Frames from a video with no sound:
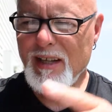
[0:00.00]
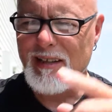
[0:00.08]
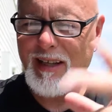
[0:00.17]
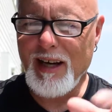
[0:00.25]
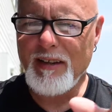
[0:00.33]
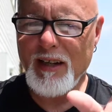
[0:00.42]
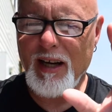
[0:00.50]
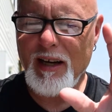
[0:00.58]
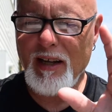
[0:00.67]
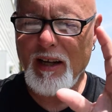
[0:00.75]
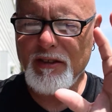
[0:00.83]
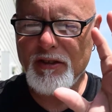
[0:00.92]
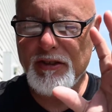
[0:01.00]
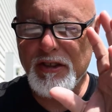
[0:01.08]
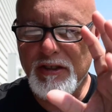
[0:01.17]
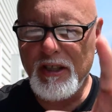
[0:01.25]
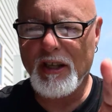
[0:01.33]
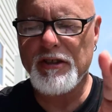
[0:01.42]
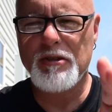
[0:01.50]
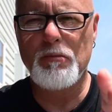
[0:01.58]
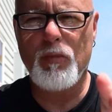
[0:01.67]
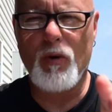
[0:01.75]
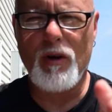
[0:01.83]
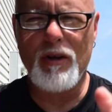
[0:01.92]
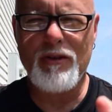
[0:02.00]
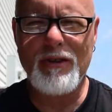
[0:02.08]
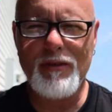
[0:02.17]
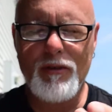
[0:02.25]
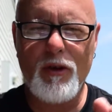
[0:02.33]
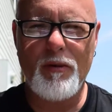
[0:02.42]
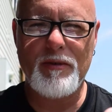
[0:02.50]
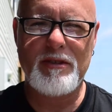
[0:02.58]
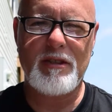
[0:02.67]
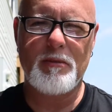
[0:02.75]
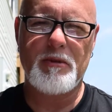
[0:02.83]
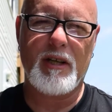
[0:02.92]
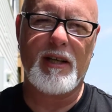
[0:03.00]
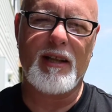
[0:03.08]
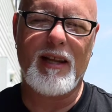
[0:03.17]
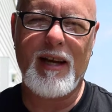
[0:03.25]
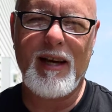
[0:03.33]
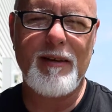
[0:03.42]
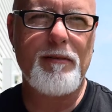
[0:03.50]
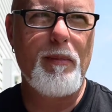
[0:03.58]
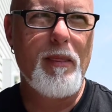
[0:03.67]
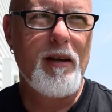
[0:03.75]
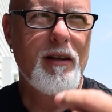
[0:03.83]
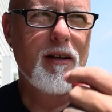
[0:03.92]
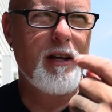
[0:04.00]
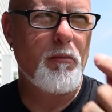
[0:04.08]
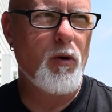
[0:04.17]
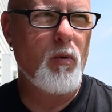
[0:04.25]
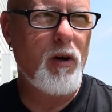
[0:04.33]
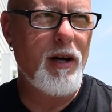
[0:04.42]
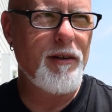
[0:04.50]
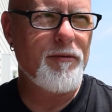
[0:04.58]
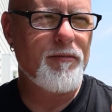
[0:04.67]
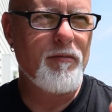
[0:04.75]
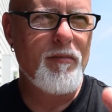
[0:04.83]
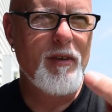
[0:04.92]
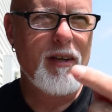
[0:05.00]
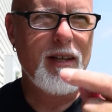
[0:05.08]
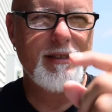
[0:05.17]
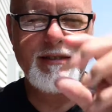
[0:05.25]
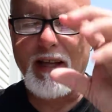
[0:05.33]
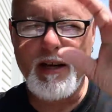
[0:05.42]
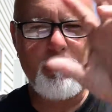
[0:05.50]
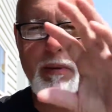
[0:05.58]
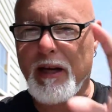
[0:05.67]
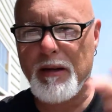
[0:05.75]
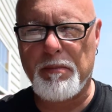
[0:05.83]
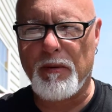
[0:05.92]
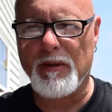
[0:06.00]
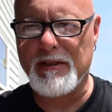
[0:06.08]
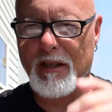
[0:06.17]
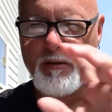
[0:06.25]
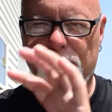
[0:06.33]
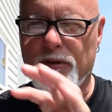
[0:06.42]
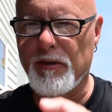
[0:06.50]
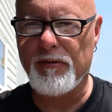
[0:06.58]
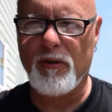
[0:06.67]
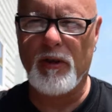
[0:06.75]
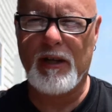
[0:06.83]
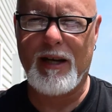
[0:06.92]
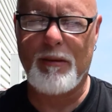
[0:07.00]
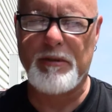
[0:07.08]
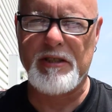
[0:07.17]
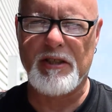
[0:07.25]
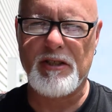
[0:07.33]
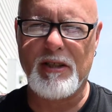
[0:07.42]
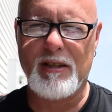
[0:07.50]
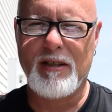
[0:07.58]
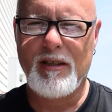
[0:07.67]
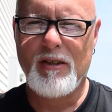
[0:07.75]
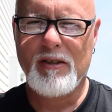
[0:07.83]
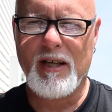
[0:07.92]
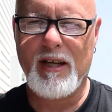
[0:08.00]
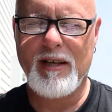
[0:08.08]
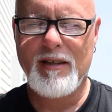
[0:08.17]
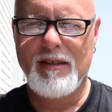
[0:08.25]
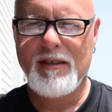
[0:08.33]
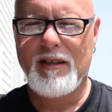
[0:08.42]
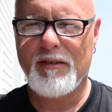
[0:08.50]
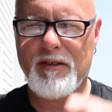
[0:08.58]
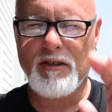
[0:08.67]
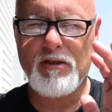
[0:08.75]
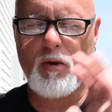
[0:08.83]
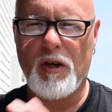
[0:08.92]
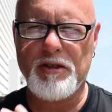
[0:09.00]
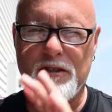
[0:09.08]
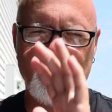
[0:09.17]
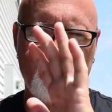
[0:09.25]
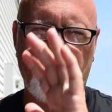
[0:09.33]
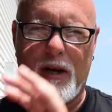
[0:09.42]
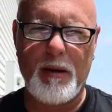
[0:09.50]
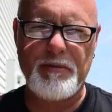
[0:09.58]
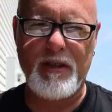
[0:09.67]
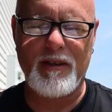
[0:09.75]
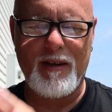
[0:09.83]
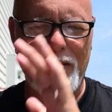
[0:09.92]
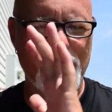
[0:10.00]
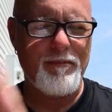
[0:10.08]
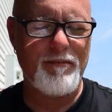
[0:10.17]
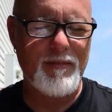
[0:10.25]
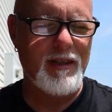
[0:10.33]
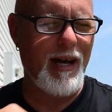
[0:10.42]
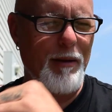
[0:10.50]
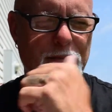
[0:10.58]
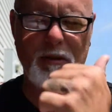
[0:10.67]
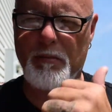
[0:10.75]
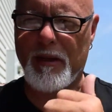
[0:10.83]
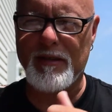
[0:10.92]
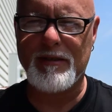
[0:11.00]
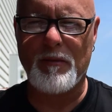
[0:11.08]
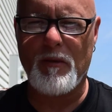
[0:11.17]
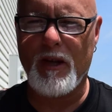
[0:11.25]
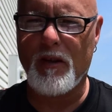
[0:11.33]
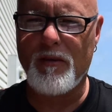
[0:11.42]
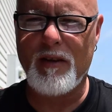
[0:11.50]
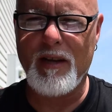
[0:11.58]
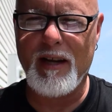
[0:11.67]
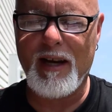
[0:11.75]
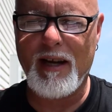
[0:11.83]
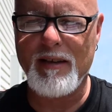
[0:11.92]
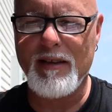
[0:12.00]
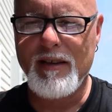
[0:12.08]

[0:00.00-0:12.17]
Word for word: yeah, on, on your discussion boards, even though if it seems like a lot, number one, it's not a paper. It's not a free-flowing composition, okay? If there's questions, prompts on there, copy and paste them right over to that